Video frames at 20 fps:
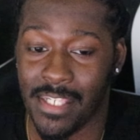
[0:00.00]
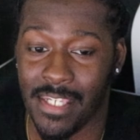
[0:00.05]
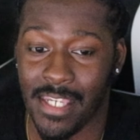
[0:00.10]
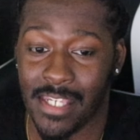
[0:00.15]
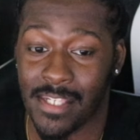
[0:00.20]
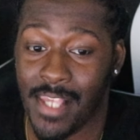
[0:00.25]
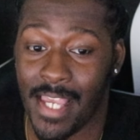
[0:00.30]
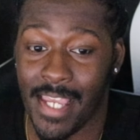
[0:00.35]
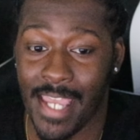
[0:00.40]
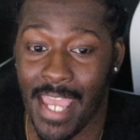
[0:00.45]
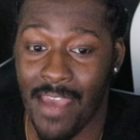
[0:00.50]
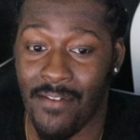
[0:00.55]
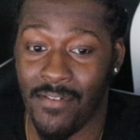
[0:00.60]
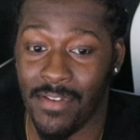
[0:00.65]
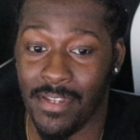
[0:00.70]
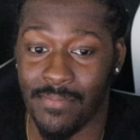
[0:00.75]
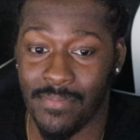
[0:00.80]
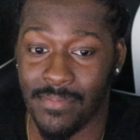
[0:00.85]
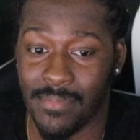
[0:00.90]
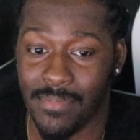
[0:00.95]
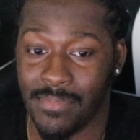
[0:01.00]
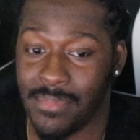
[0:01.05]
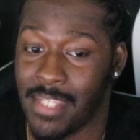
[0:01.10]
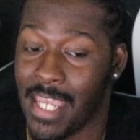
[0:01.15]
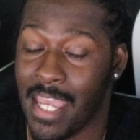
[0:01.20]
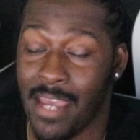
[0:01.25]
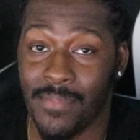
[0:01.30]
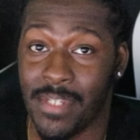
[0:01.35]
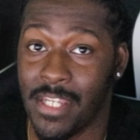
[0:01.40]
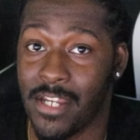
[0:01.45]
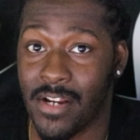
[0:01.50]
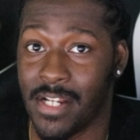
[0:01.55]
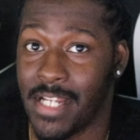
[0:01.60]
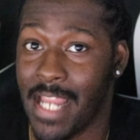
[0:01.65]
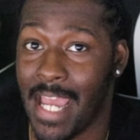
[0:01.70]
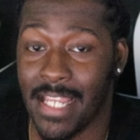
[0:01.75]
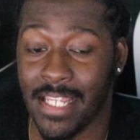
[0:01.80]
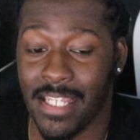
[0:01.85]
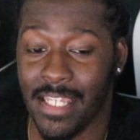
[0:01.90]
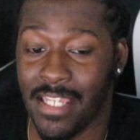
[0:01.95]
is like having damn near a
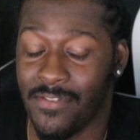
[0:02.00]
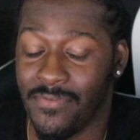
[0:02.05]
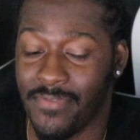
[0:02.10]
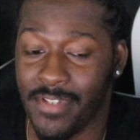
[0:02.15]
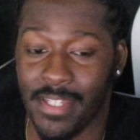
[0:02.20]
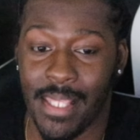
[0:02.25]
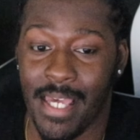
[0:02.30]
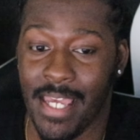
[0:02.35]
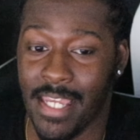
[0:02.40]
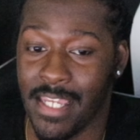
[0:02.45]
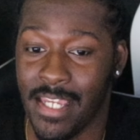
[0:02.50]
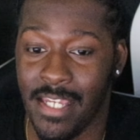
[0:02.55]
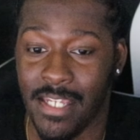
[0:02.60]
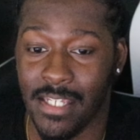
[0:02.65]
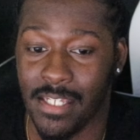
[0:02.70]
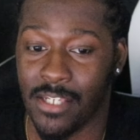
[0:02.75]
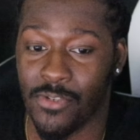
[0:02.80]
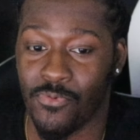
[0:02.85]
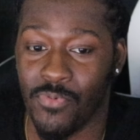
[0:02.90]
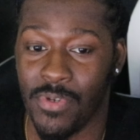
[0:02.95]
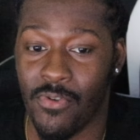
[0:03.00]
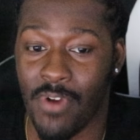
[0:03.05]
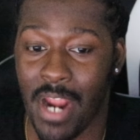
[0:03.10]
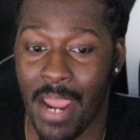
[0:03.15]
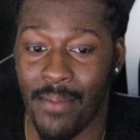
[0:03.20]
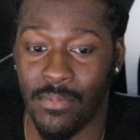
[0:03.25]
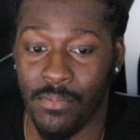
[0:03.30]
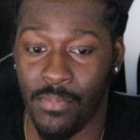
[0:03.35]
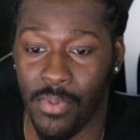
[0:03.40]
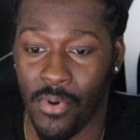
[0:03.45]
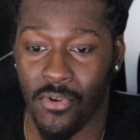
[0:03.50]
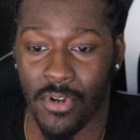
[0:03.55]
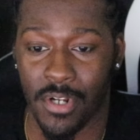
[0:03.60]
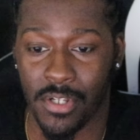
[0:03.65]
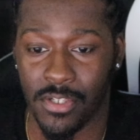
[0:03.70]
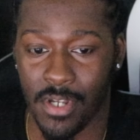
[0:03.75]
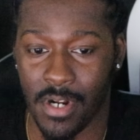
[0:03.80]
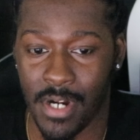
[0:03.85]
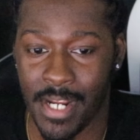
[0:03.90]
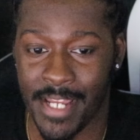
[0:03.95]
90, it feel like, because we grabbing boards,
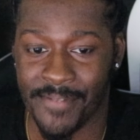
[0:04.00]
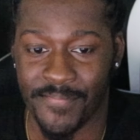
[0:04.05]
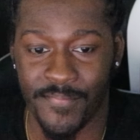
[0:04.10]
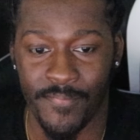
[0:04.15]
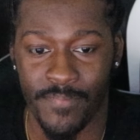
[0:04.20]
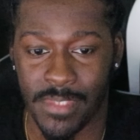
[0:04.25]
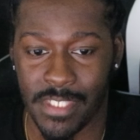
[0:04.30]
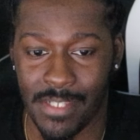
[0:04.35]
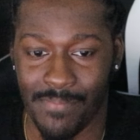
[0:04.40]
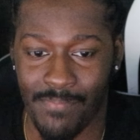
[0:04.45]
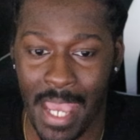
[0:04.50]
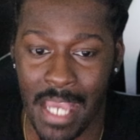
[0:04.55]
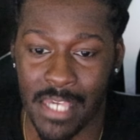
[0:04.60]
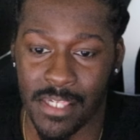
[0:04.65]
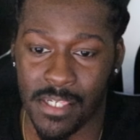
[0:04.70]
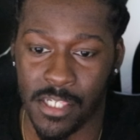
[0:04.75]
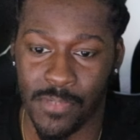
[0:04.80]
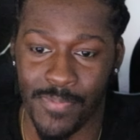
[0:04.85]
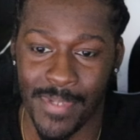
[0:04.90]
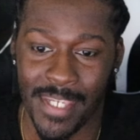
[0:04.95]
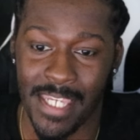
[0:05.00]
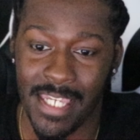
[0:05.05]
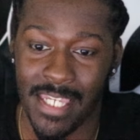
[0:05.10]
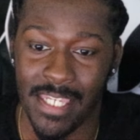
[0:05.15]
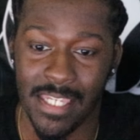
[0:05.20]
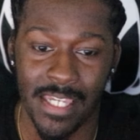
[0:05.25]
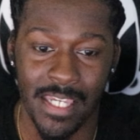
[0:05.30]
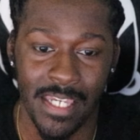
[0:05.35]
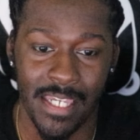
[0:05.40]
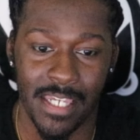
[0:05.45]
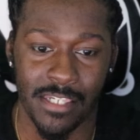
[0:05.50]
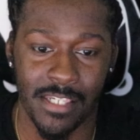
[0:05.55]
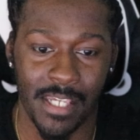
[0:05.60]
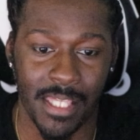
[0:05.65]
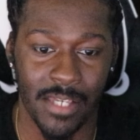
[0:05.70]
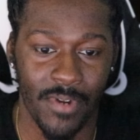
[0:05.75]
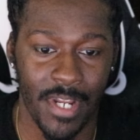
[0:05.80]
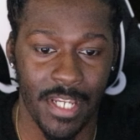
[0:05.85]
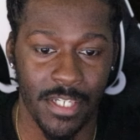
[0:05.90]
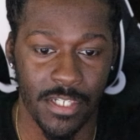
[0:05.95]
all right? Max the speed,
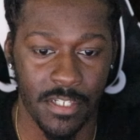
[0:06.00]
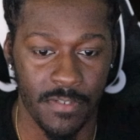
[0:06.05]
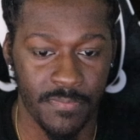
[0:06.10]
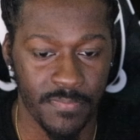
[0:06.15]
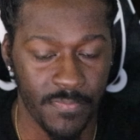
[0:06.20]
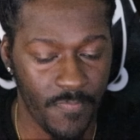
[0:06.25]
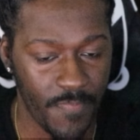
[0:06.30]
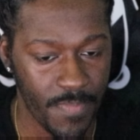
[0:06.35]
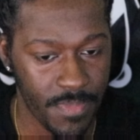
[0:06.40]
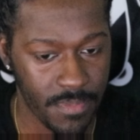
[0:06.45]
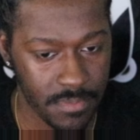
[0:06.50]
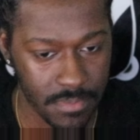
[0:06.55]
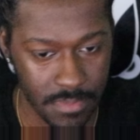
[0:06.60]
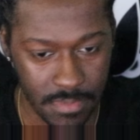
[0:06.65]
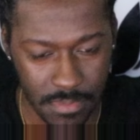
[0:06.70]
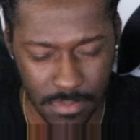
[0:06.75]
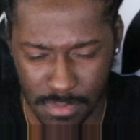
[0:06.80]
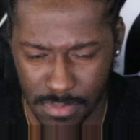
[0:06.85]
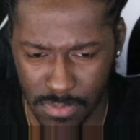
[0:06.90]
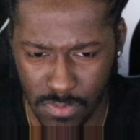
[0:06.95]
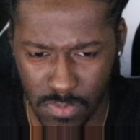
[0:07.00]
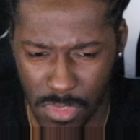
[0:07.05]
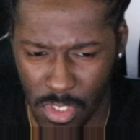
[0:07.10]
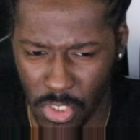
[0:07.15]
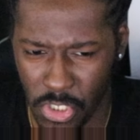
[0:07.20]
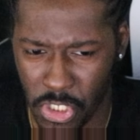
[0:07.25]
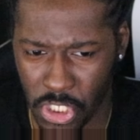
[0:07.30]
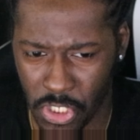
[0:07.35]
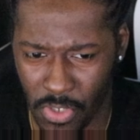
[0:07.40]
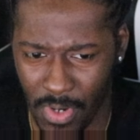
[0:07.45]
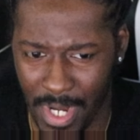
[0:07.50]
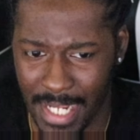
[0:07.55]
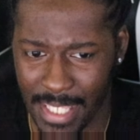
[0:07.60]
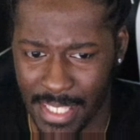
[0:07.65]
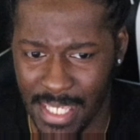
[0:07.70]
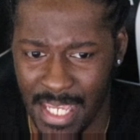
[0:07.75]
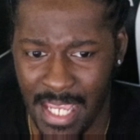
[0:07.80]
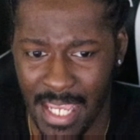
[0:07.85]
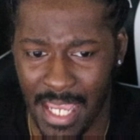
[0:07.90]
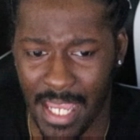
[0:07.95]
acceleration, strength.
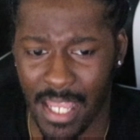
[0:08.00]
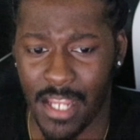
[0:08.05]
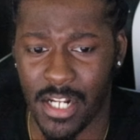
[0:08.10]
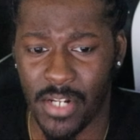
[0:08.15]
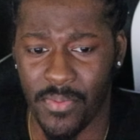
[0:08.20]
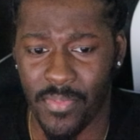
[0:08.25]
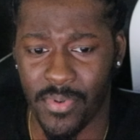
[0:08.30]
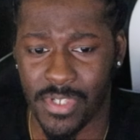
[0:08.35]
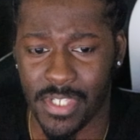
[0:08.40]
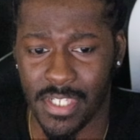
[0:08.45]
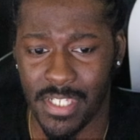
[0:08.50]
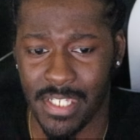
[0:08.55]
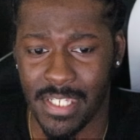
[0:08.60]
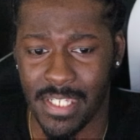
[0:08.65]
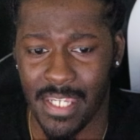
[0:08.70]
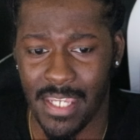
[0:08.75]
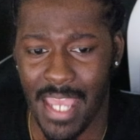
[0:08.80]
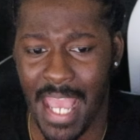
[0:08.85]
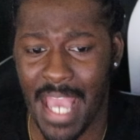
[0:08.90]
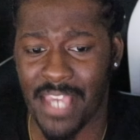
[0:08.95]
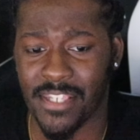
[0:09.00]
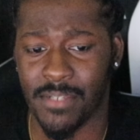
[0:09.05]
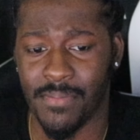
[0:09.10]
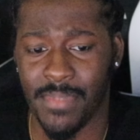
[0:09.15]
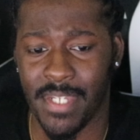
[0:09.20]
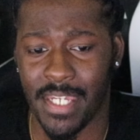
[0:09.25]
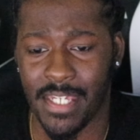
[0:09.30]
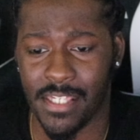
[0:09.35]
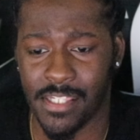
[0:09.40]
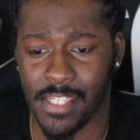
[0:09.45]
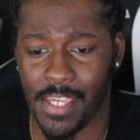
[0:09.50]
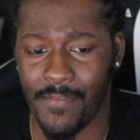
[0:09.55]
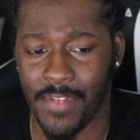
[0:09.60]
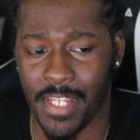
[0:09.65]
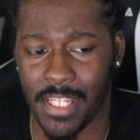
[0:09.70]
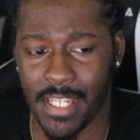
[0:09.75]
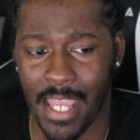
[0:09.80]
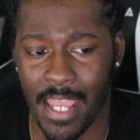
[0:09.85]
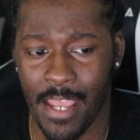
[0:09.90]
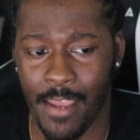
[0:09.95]
100% has to be at a
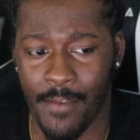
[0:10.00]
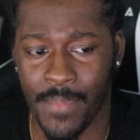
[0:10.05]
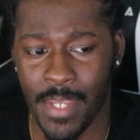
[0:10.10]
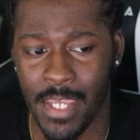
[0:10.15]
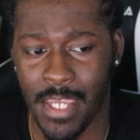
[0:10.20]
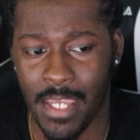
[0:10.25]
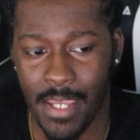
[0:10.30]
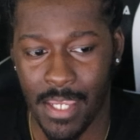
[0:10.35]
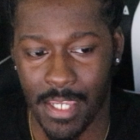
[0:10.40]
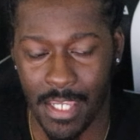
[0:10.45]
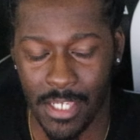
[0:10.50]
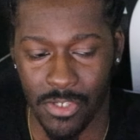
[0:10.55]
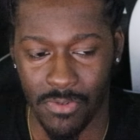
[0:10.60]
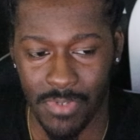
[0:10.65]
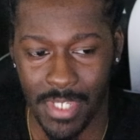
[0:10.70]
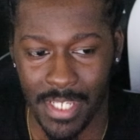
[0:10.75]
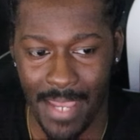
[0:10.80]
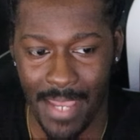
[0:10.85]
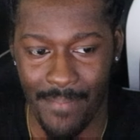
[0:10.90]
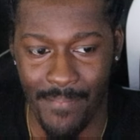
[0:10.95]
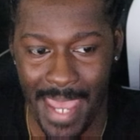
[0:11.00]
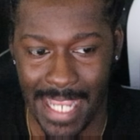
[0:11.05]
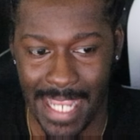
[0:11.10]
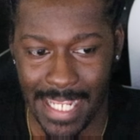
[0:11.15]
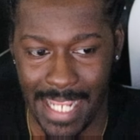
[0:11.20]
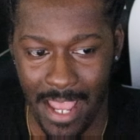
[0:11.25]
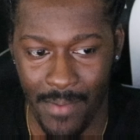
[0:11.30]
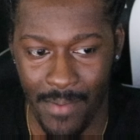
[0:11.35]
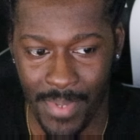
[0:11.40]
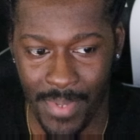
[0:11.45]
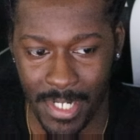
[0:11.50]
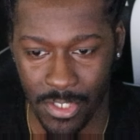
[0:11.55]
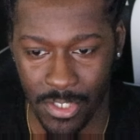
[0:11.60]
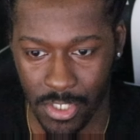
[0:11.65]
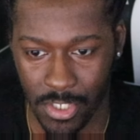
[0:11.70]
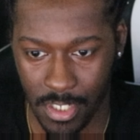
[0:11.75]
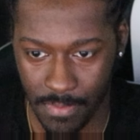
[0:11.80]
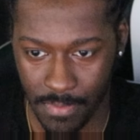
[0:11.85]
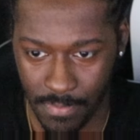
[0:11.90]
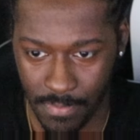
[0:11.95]
79 because you need that back down punisher.